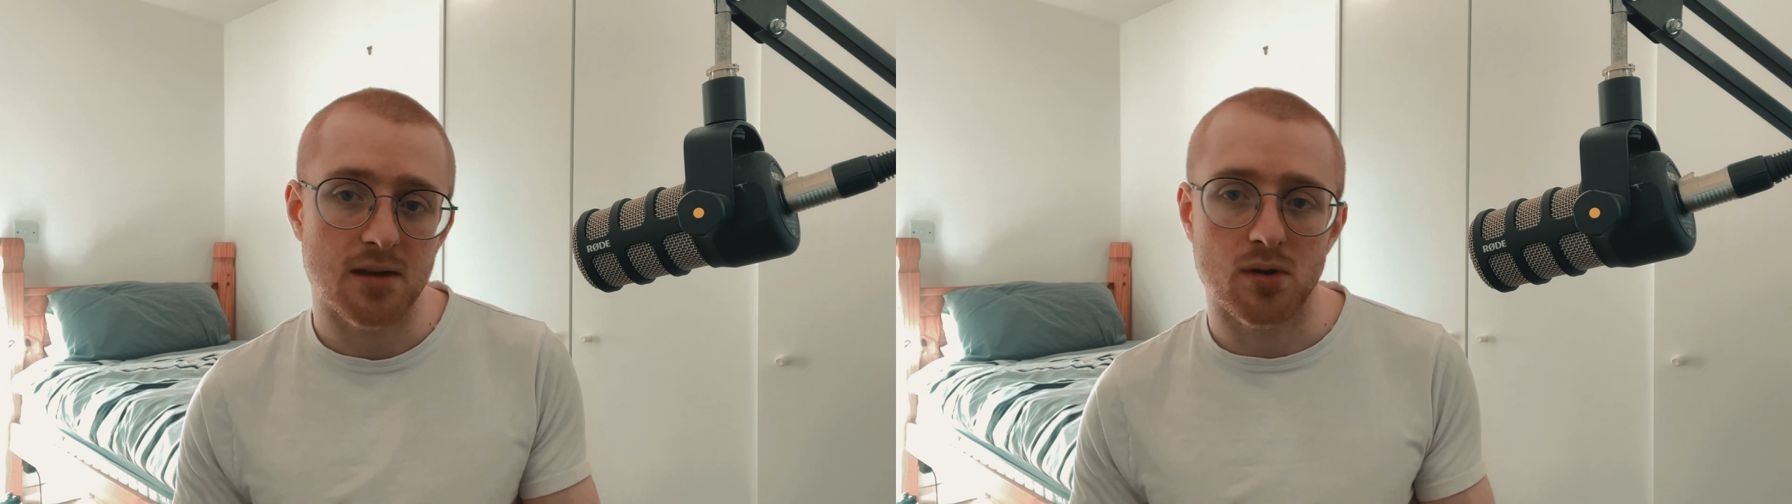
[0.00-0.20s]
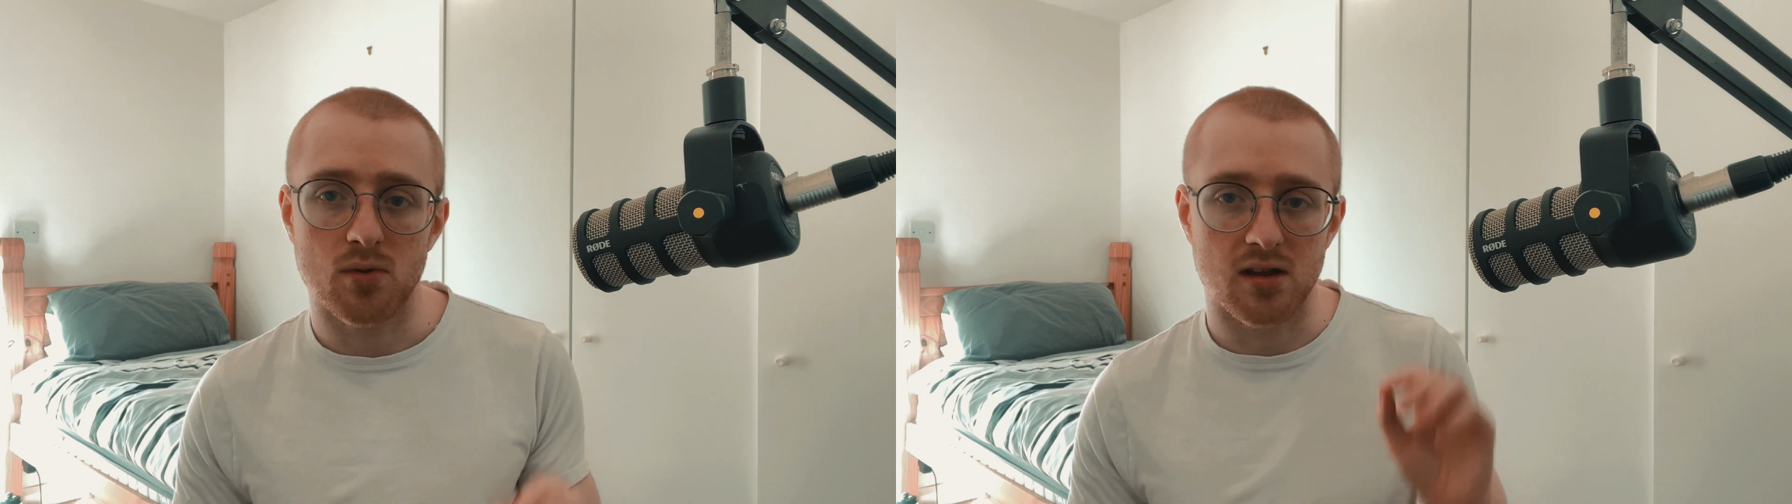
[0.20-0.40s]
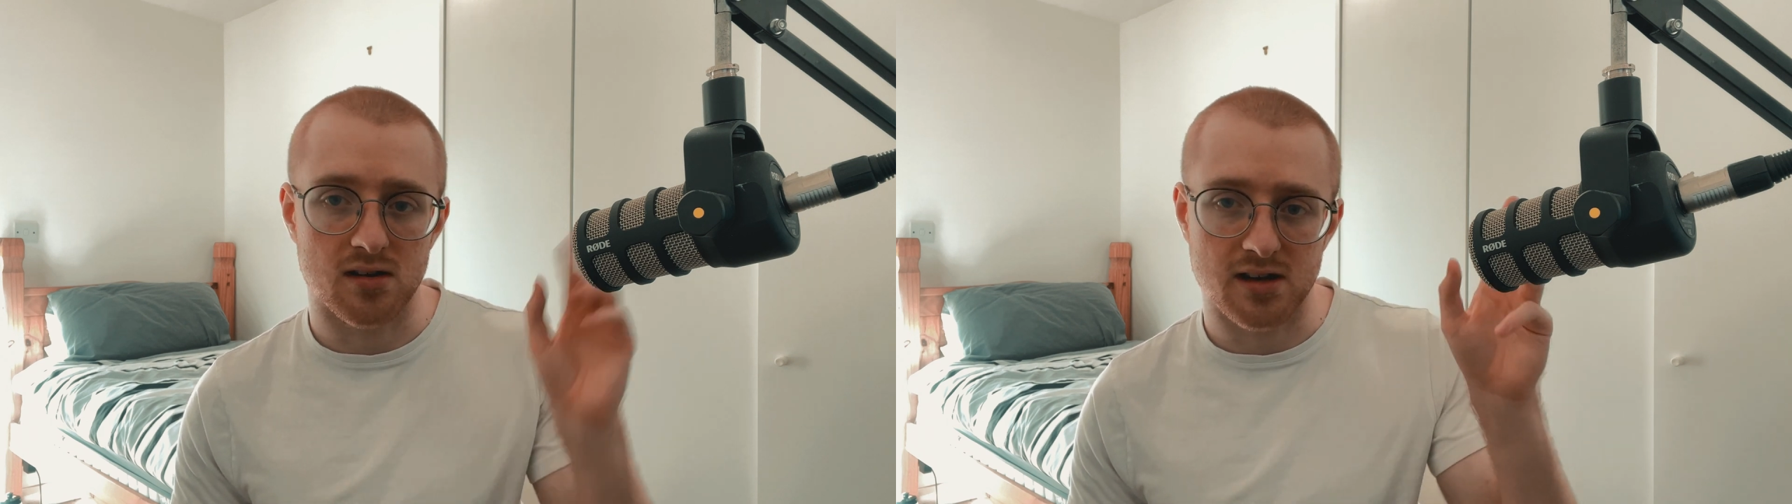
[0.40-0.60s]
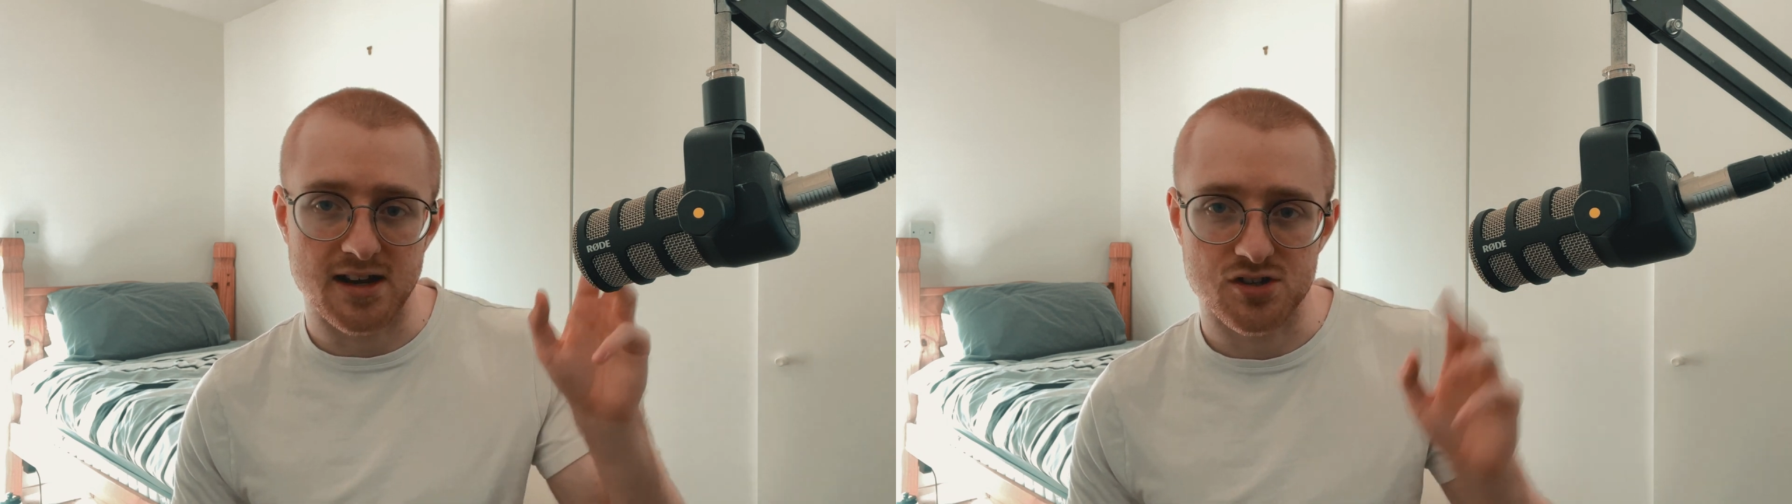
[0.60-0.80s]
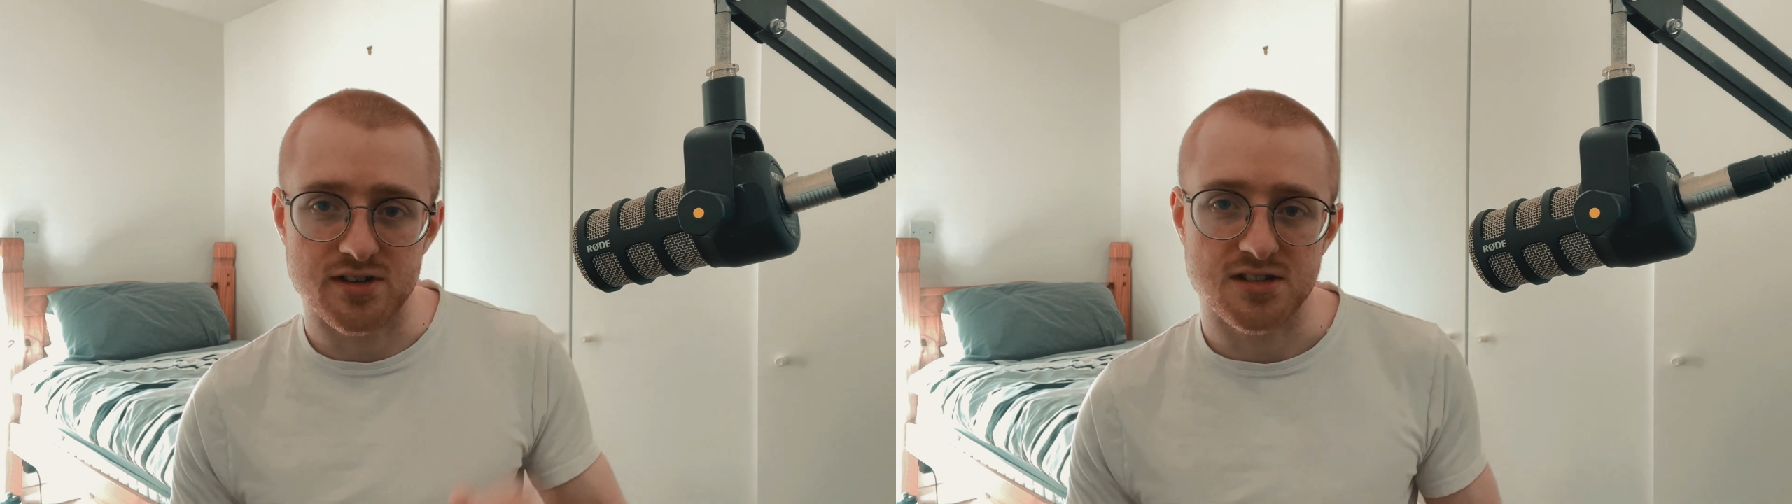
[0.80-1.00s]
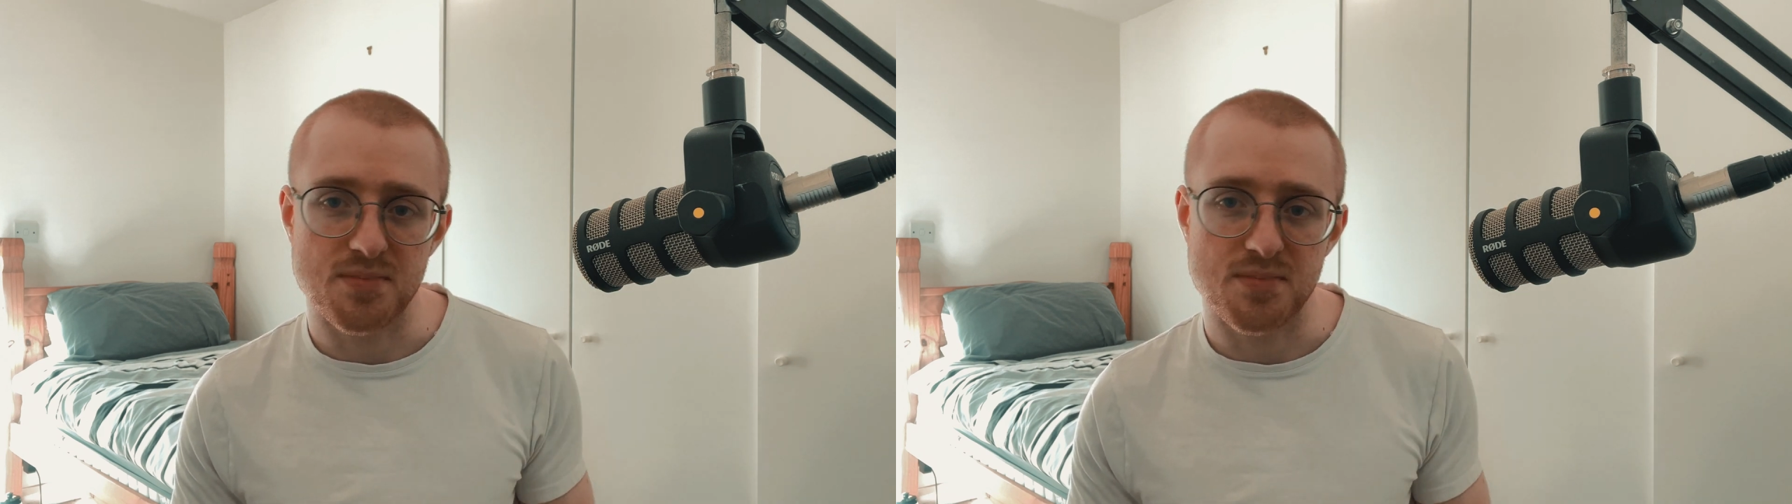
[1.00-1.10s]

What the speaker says: but with an asterisk,